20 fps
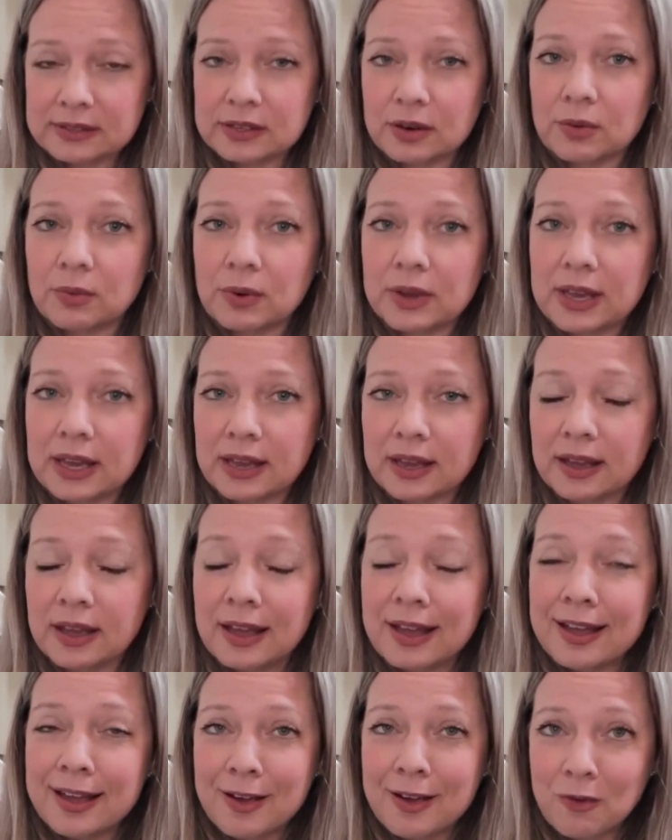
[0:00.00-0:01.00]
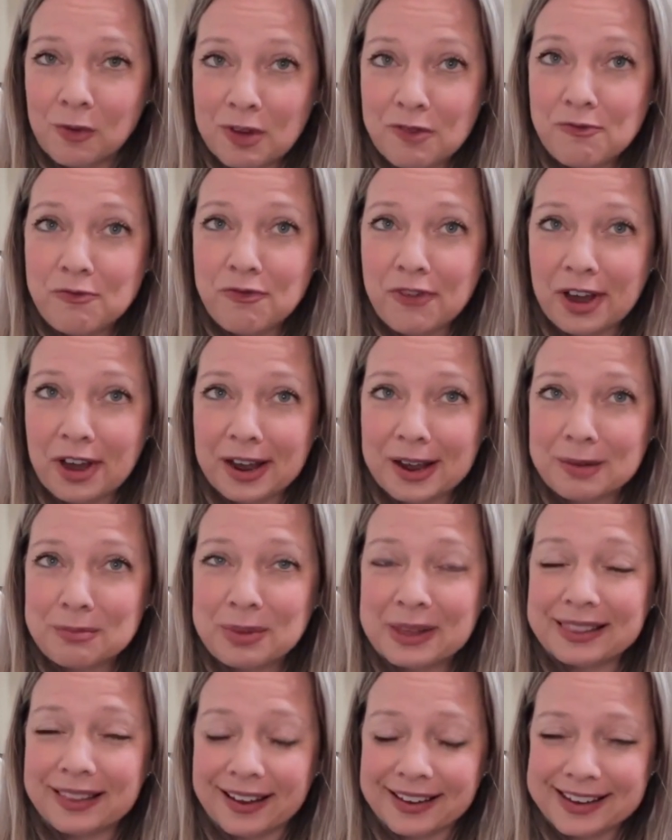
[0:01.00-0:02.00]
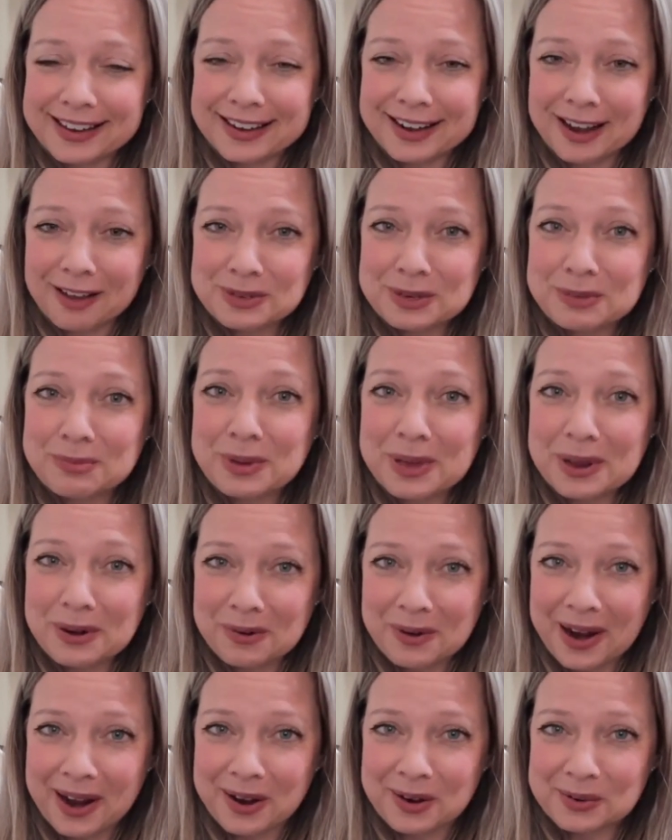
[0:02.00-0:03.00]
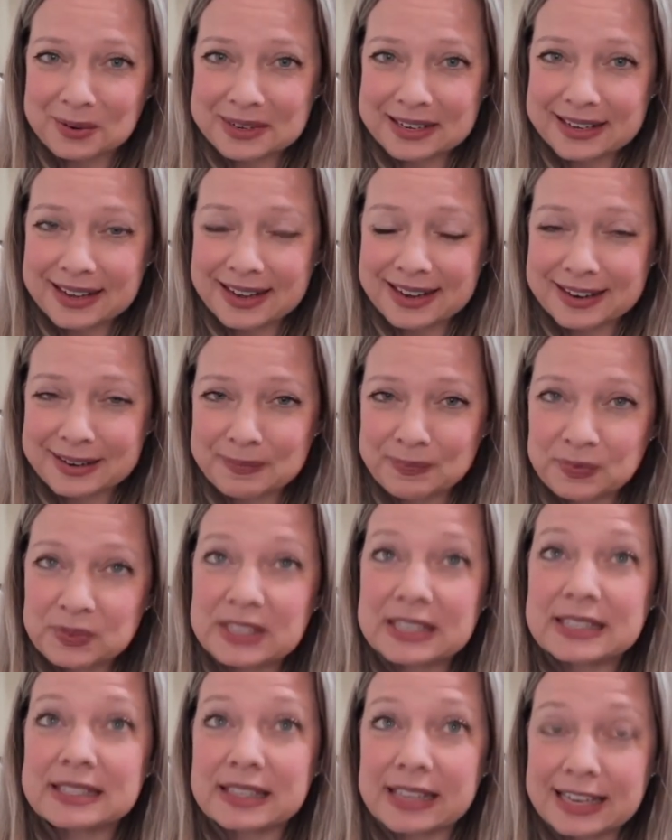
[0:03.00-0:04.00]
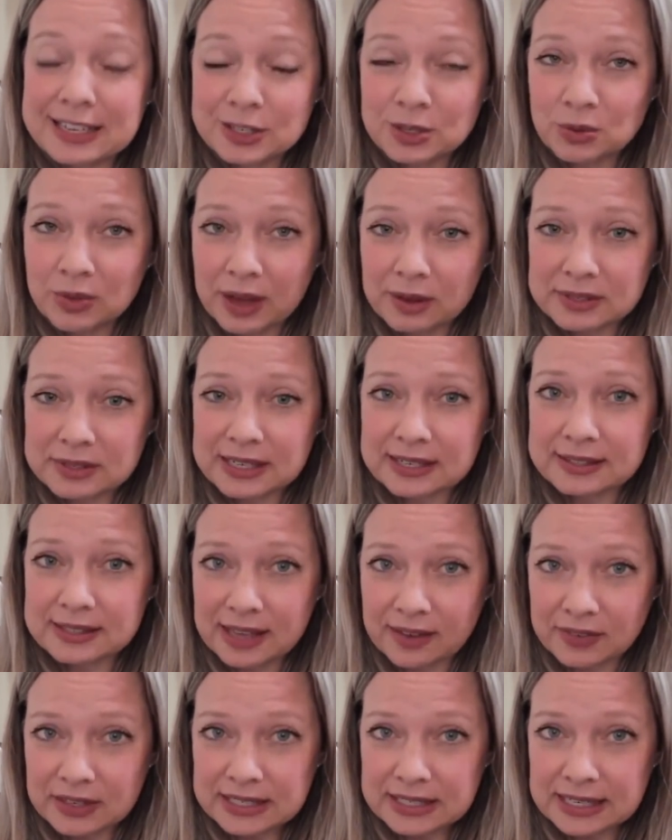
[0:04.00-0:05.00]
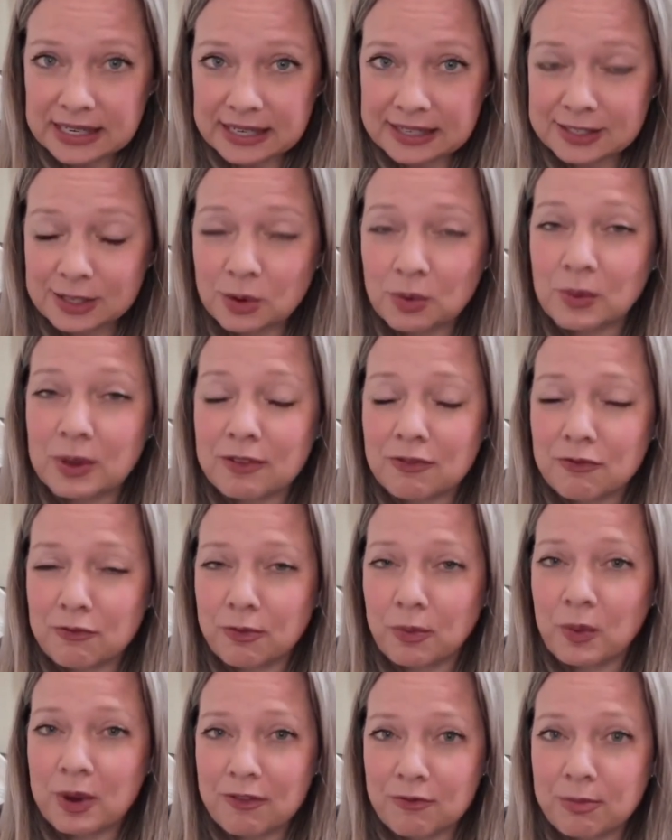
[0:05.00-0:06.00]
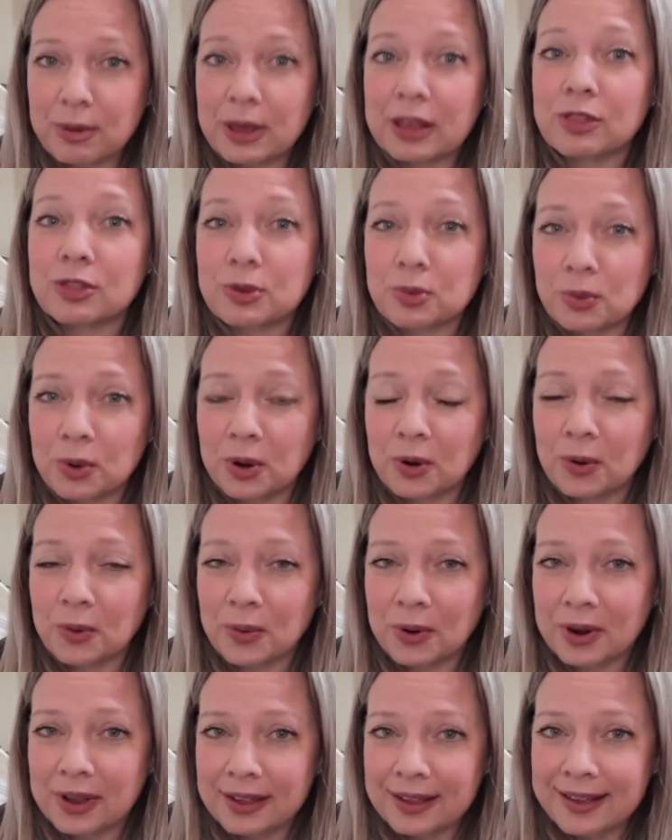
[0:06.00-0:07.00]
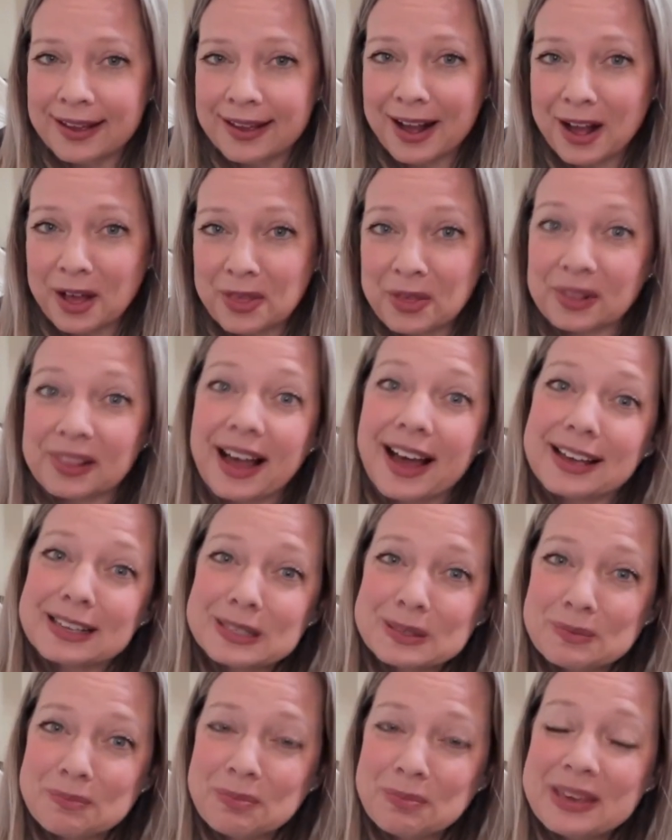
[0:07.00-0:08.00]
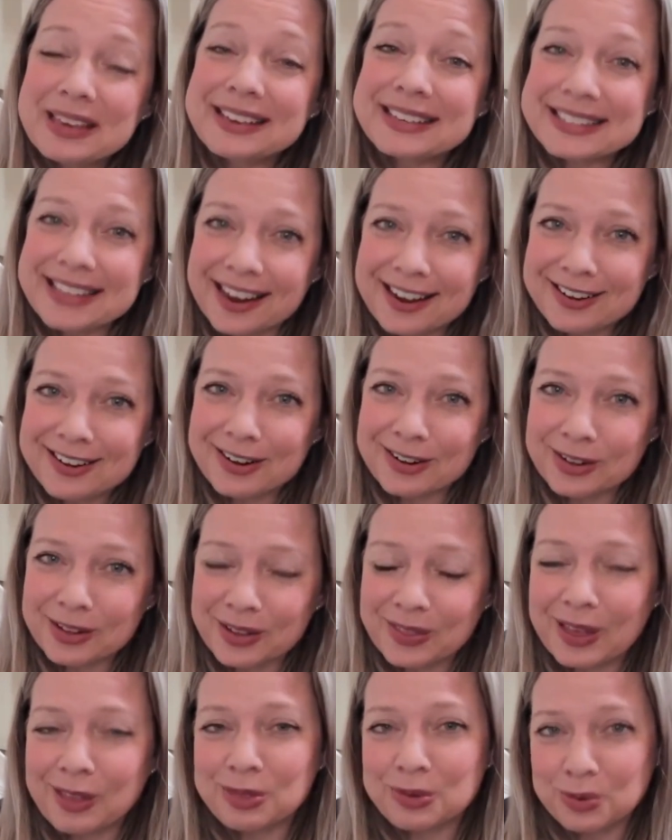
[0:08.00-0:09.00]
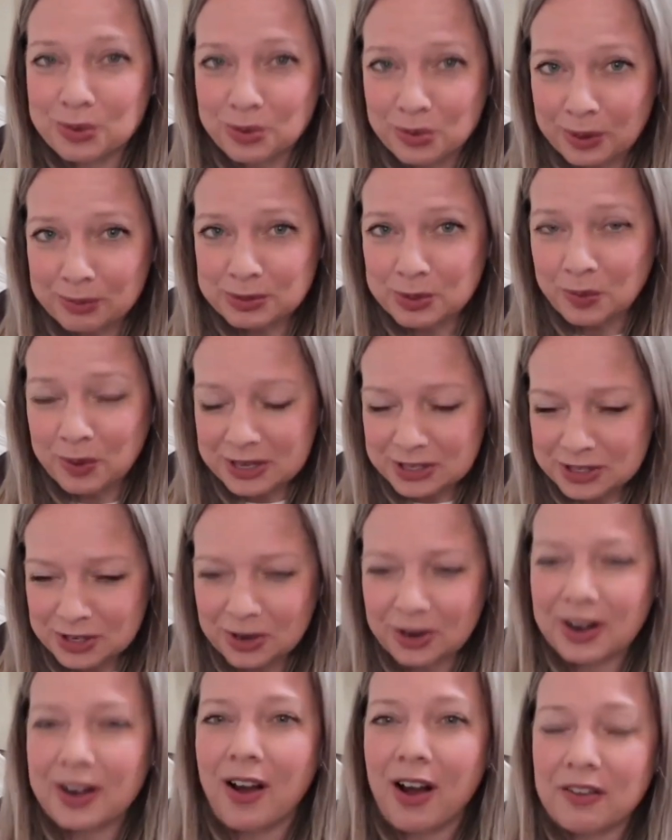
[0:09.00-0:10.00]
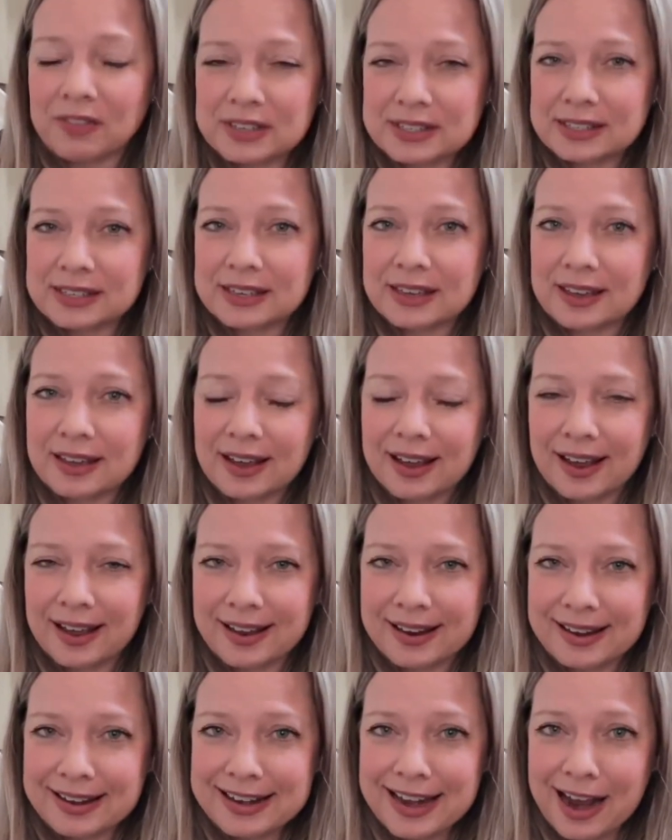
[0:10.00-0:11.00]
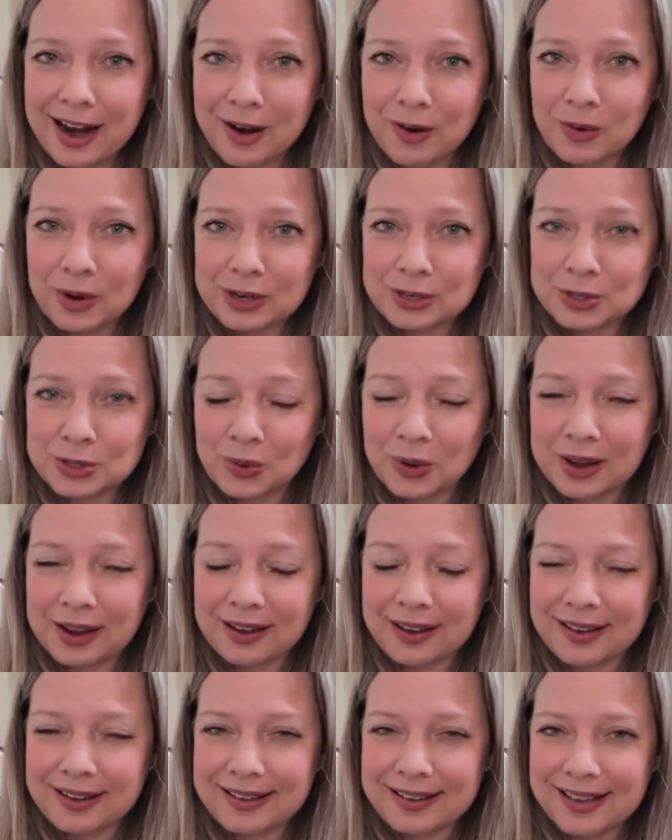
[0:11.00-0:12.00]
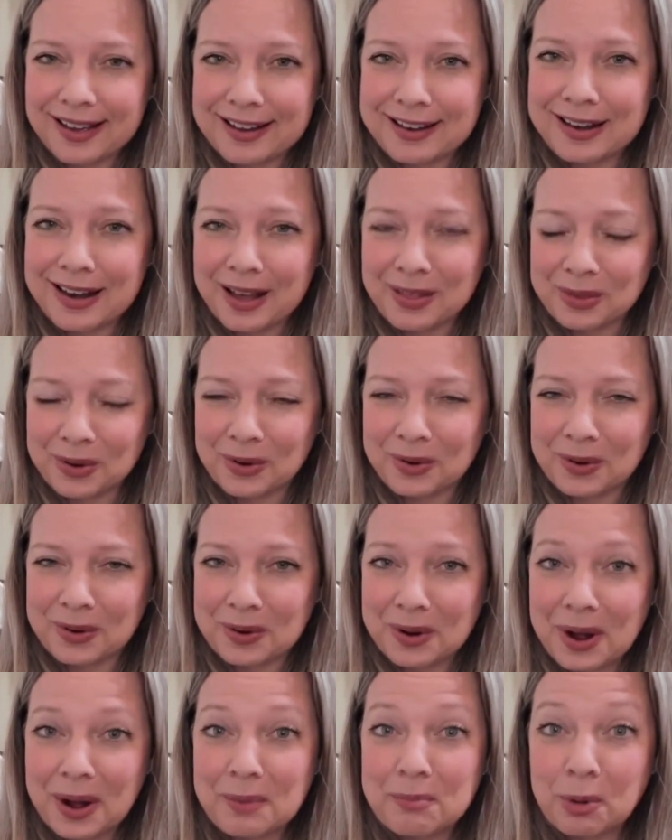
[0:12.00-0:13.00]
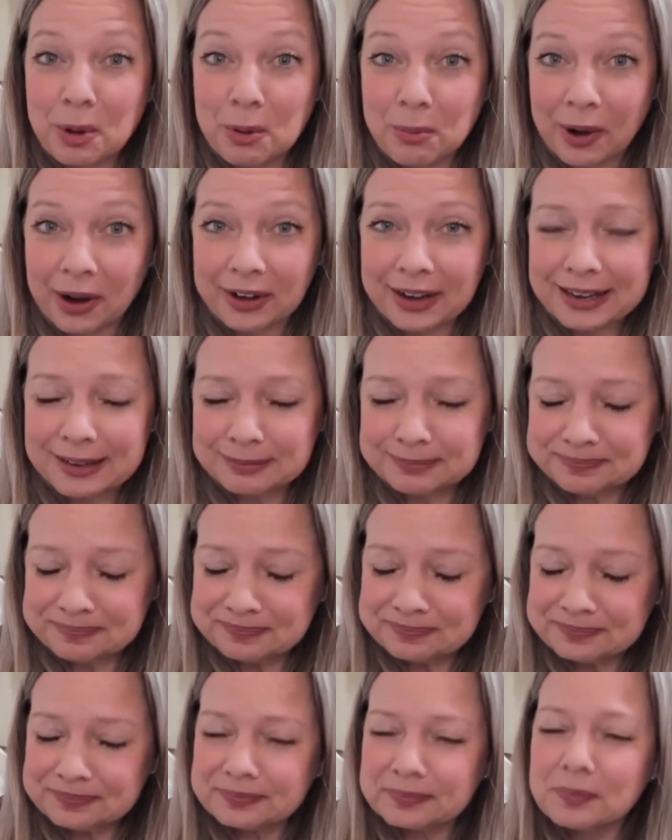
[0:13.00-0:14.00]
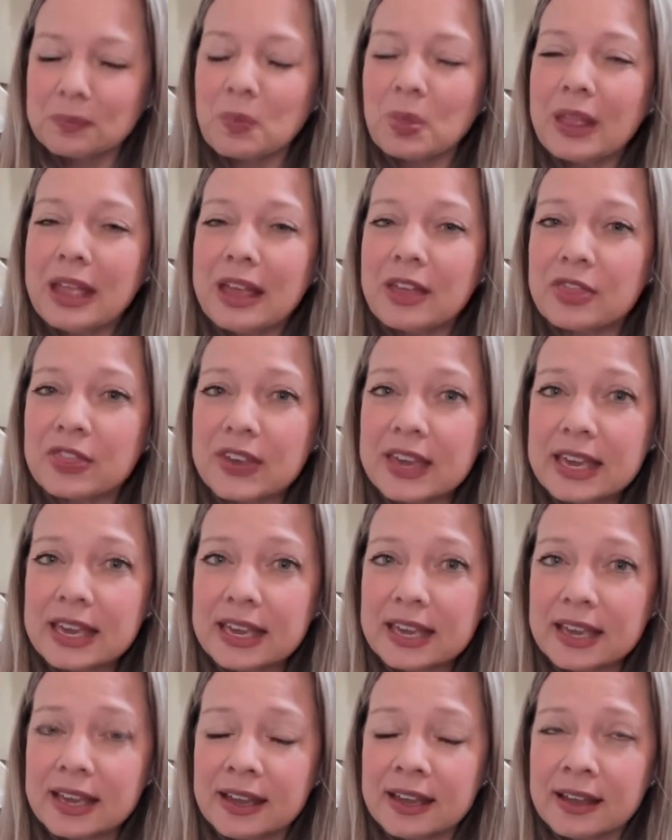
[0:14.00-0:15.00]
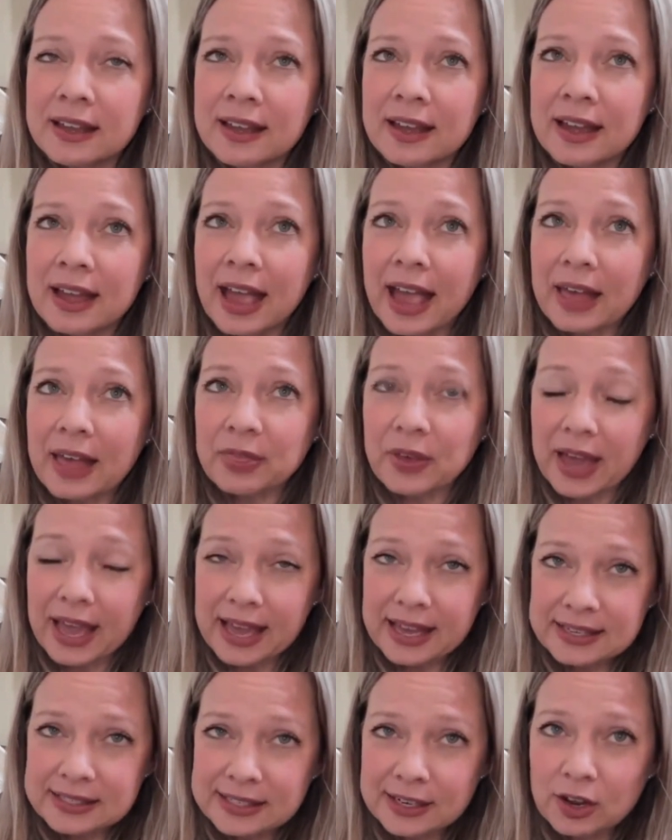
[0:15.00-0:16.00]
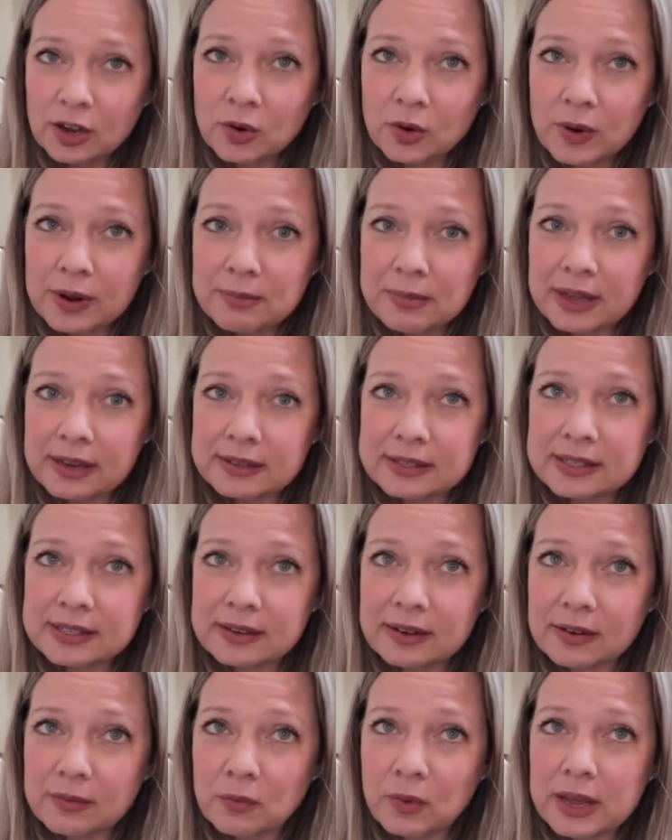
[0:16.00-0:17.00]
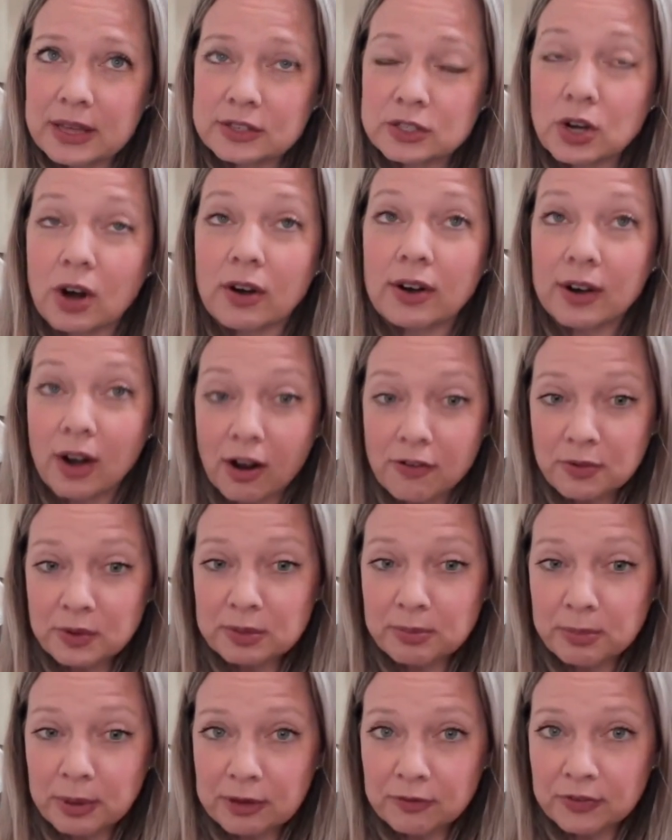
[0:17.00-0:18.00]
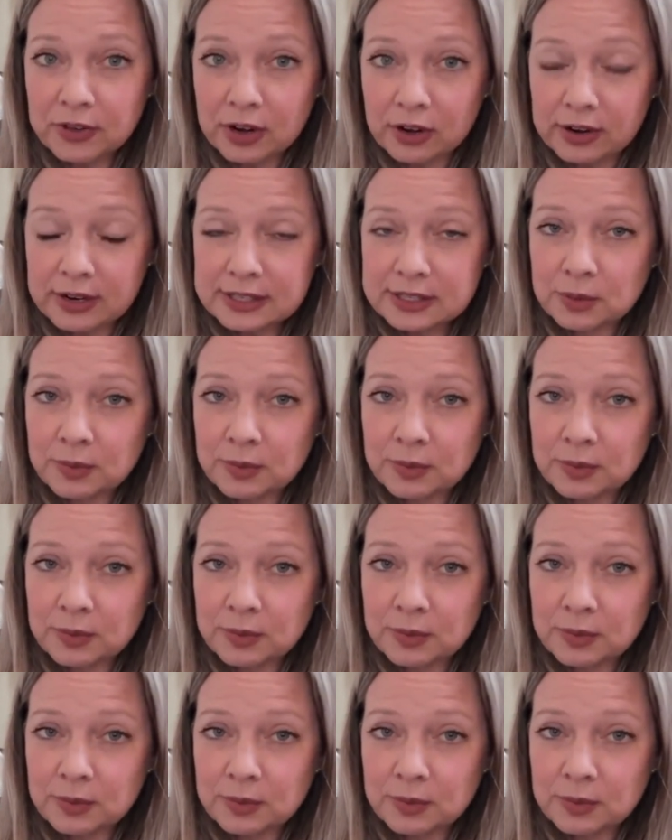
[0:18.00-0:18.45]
So we've been lucky enough to be around since late 2017. So we've been through the last peak cycle and then through crypto winter, and obviously now enjoying another bull market. The the ASIC equipment, we started off with Bitfury.